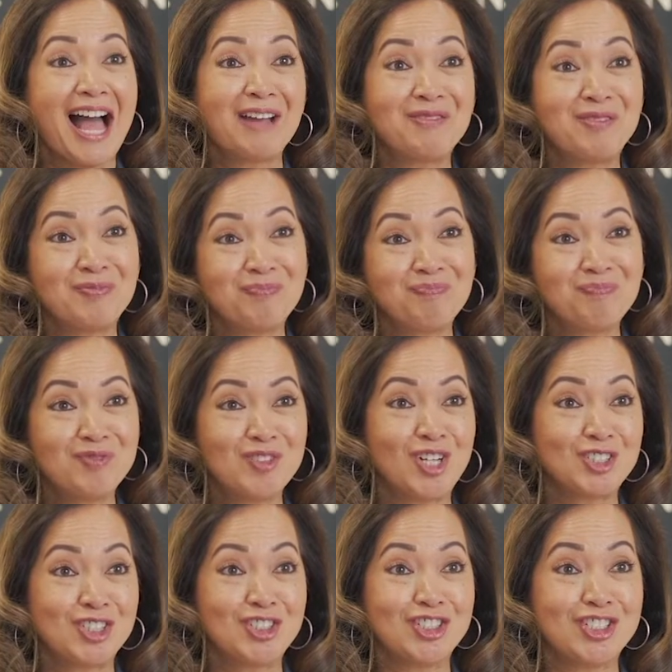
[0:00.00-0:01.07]
I'm
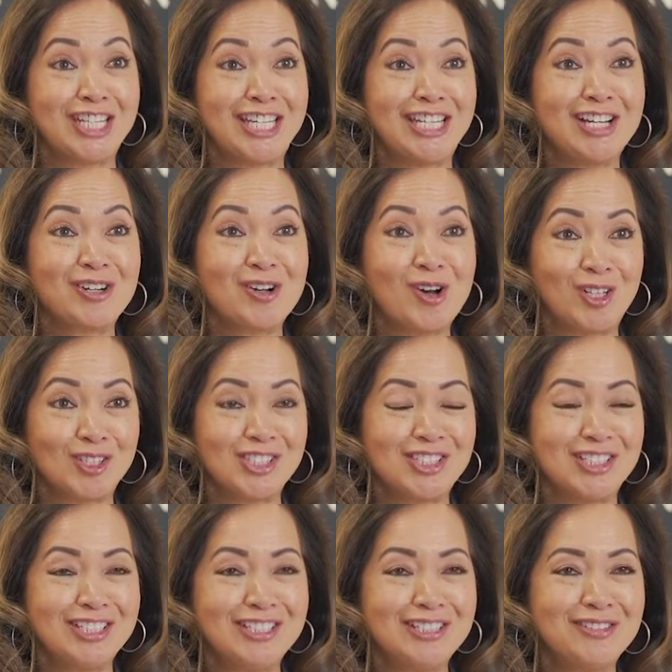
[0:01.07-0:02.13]
Dr. Janina
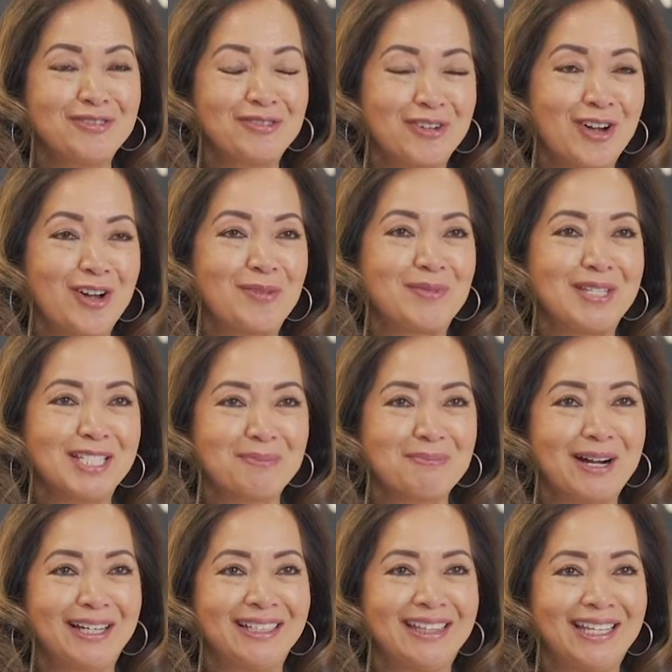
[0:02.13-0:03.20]
Cotton from the
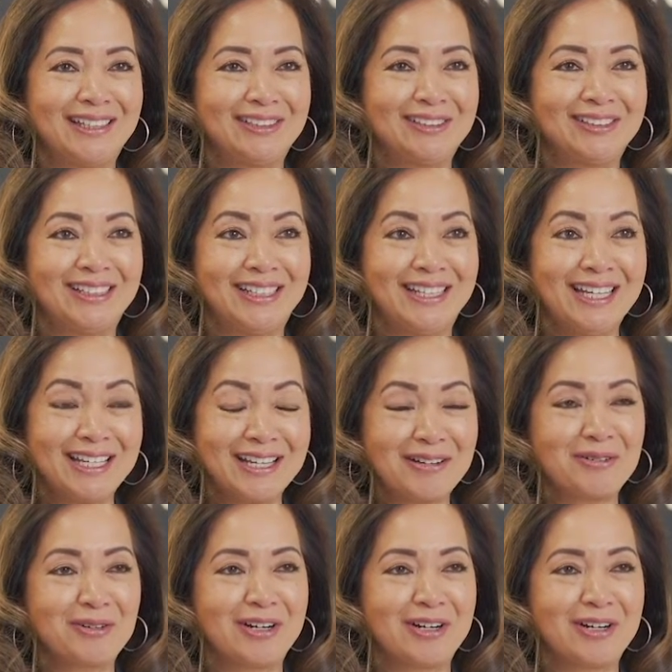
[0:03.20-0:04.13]
Smart Dental Clinic.